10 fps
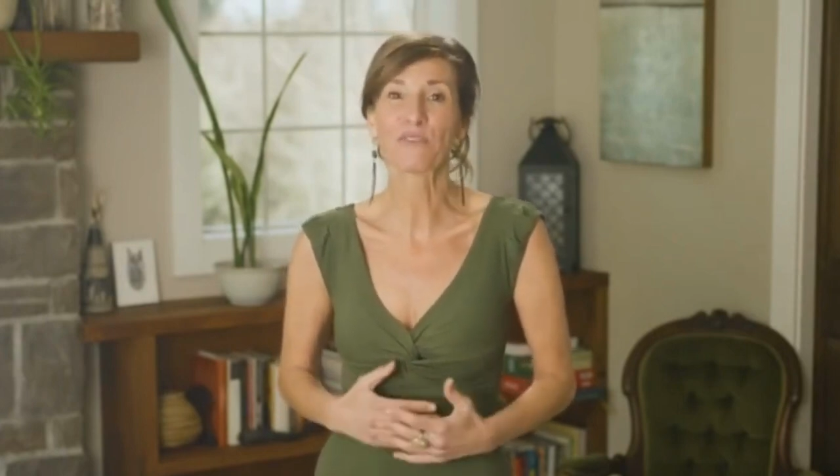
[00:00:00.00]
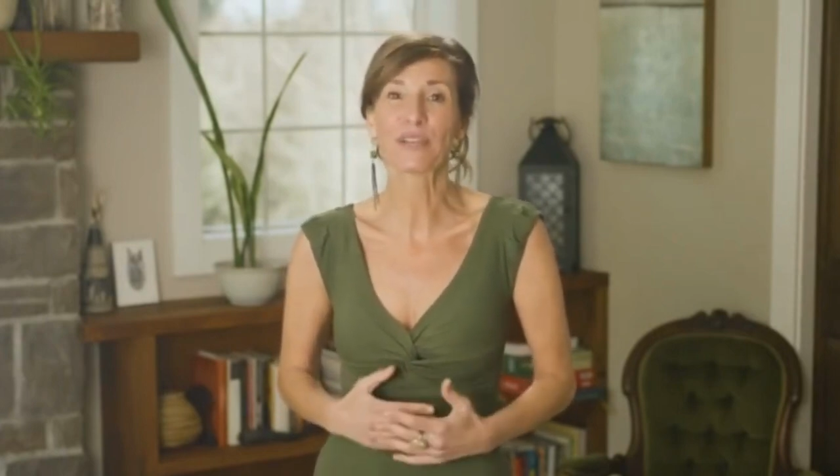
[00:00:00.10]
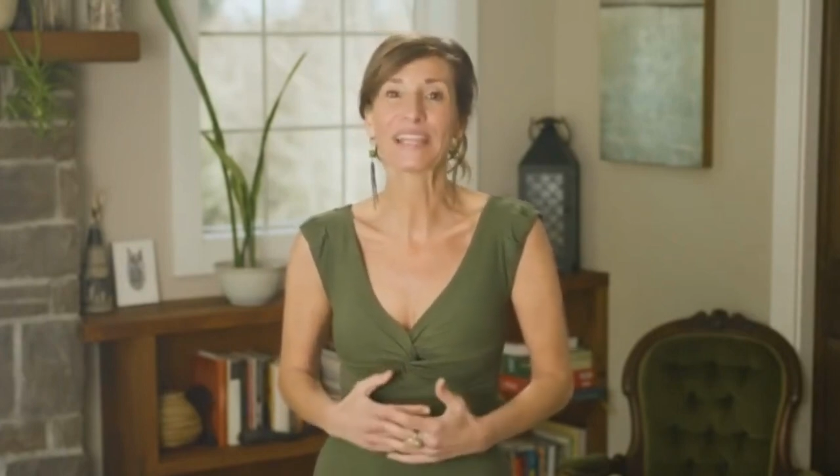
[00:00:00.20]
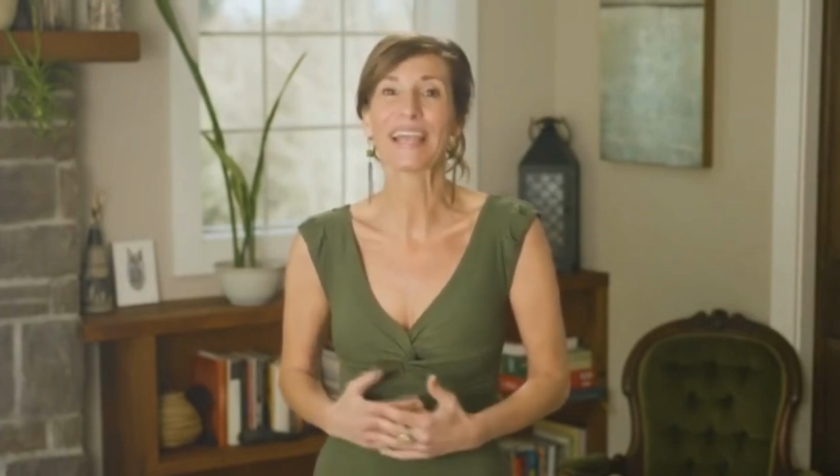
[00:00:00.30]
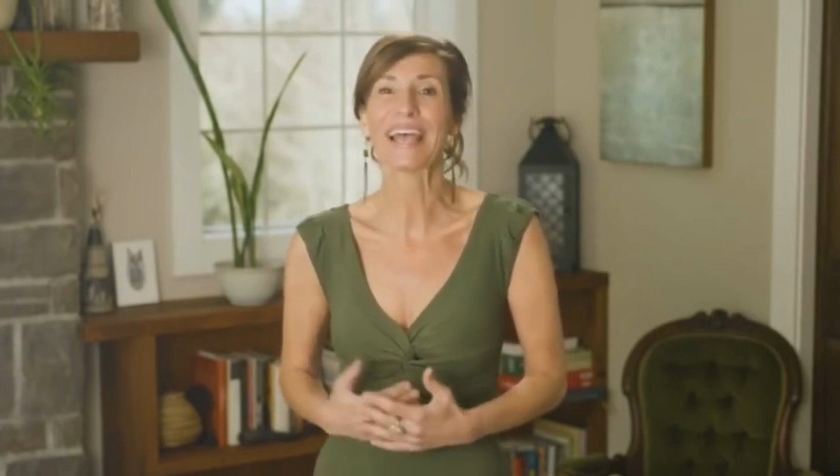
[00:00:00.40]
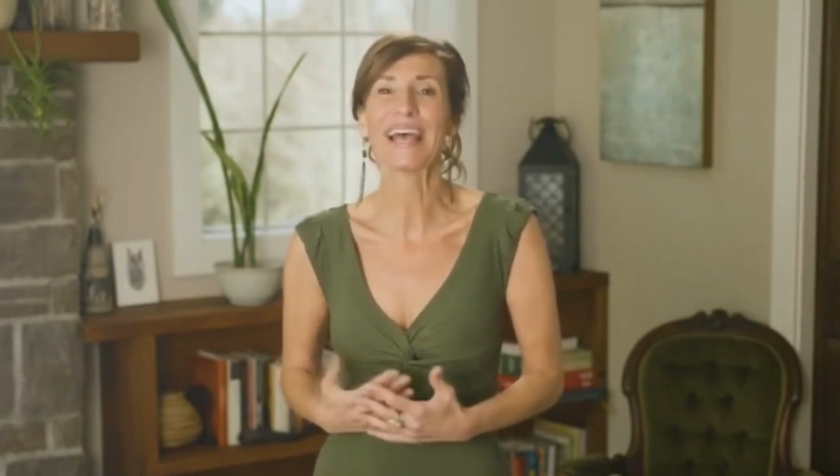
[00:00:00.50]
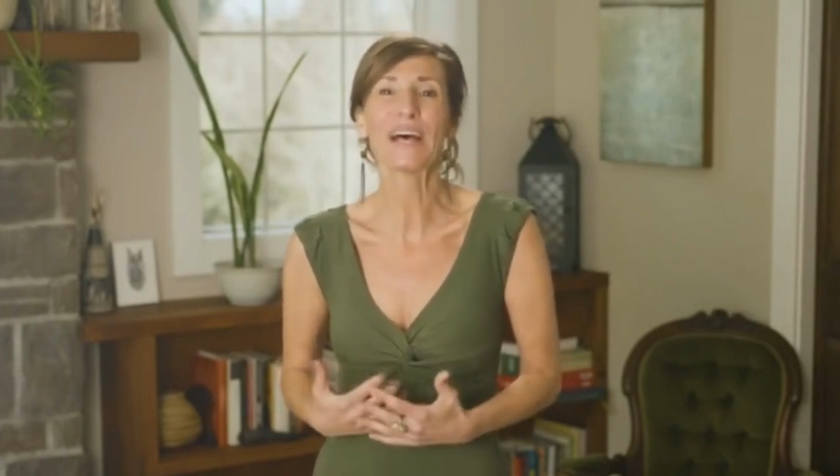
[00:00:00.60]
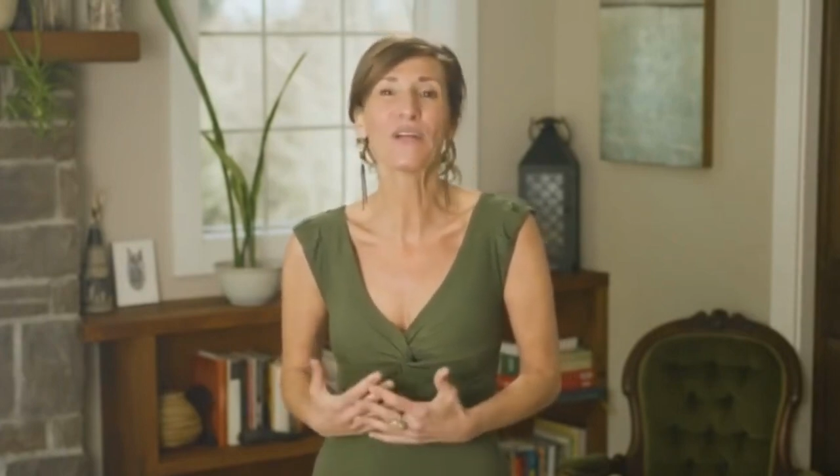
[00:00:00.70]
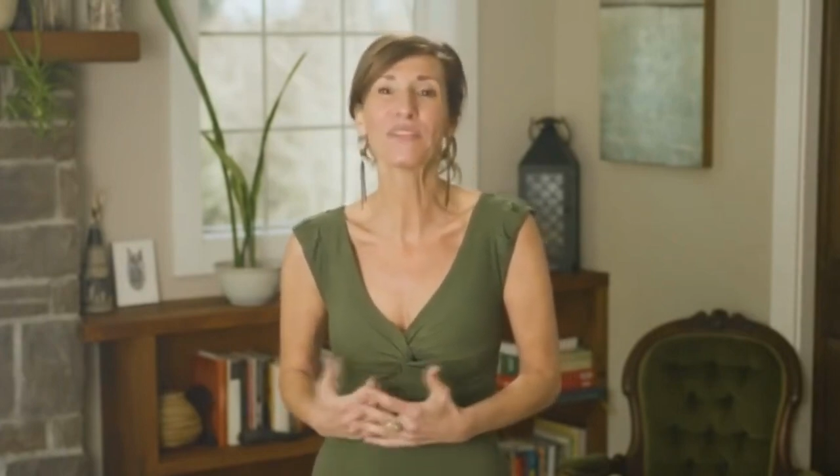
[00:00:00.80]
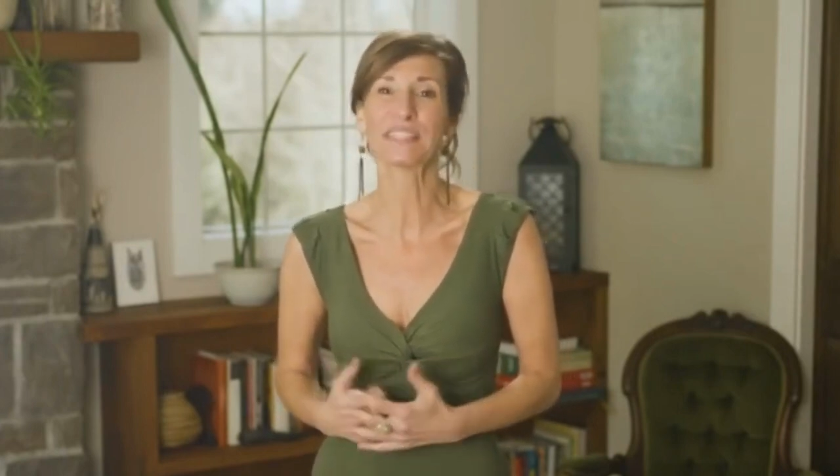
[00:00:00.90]
free,
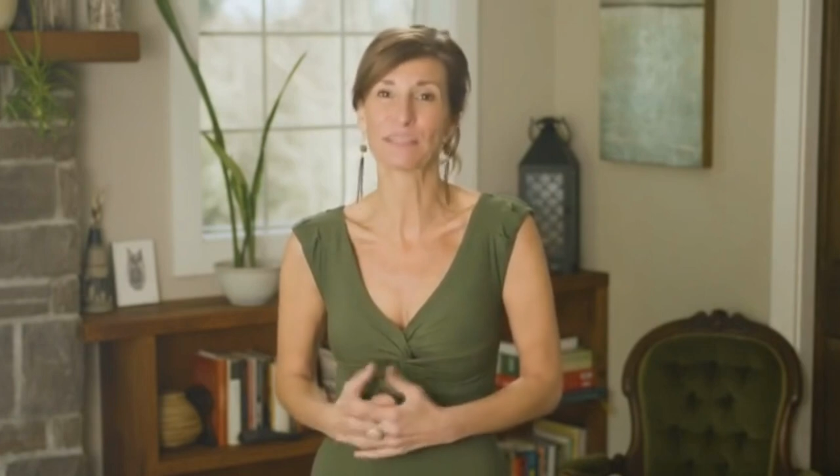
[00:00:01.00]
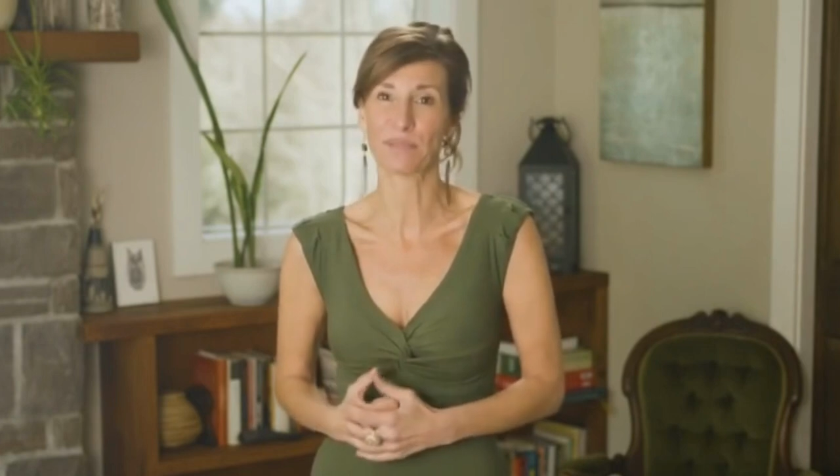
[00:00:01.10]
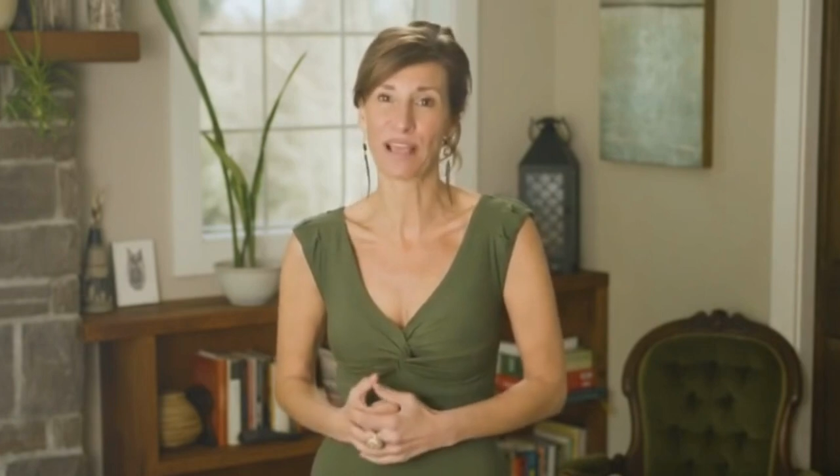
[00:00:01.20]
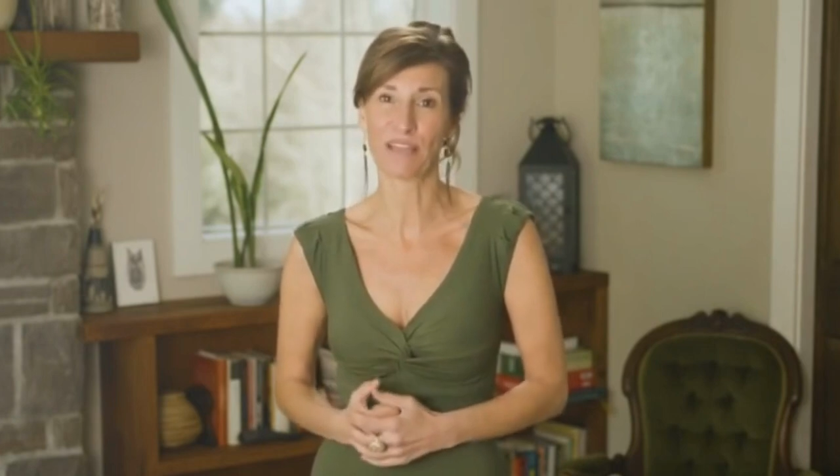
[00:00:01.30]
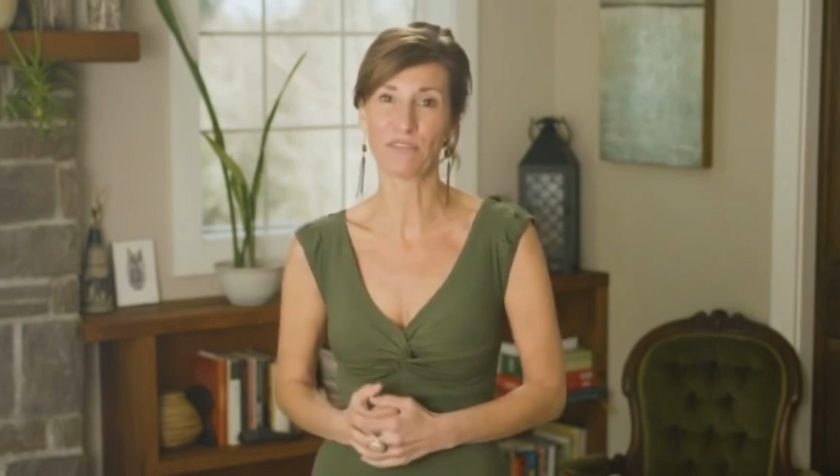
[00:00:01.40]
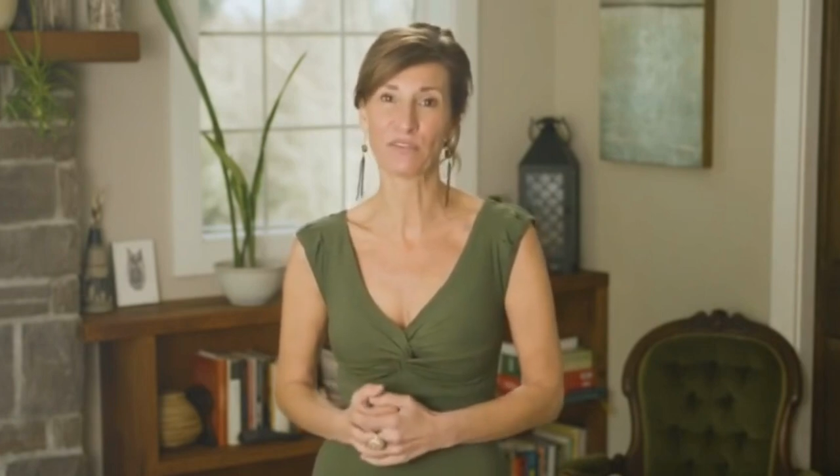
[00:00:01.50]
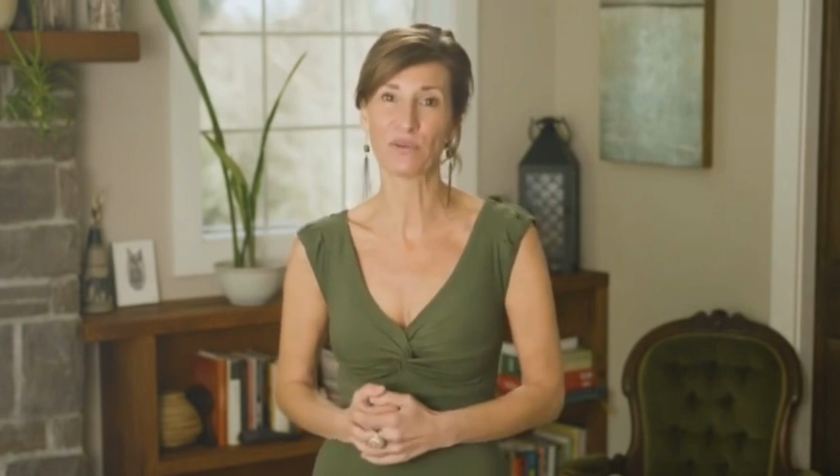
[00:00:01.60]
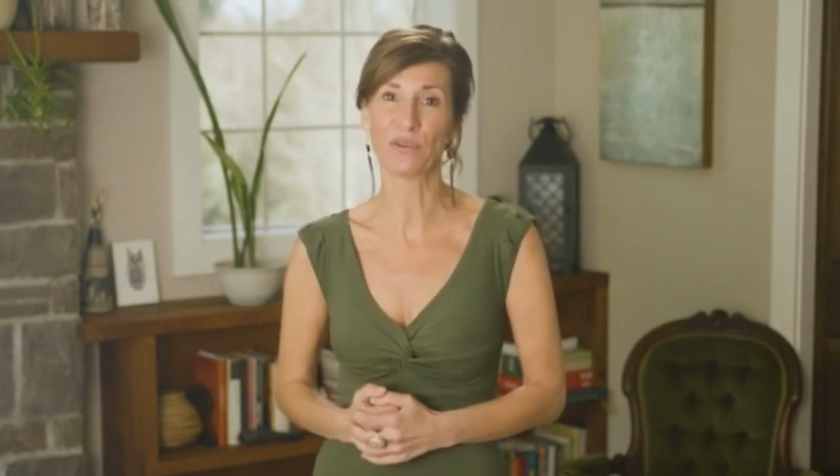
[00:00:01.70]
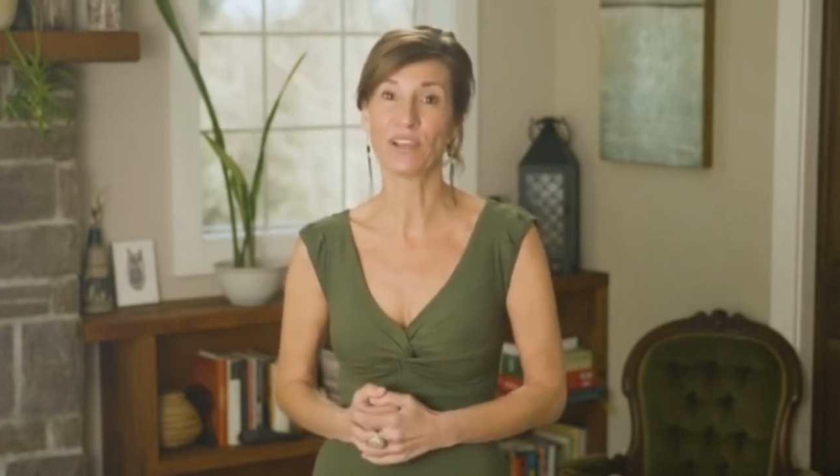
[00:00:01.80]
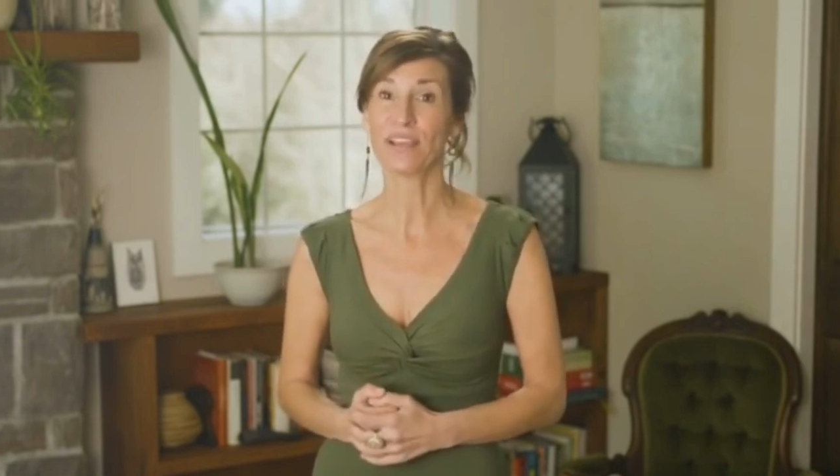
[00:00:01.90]
healthy supply of
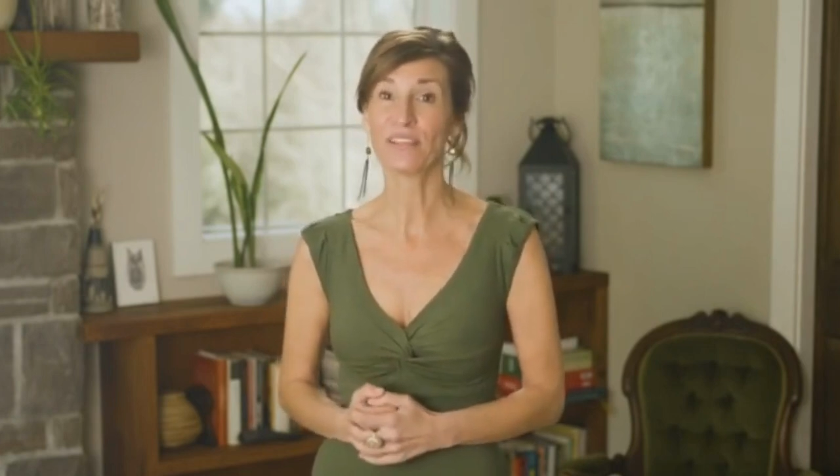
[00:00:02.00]
food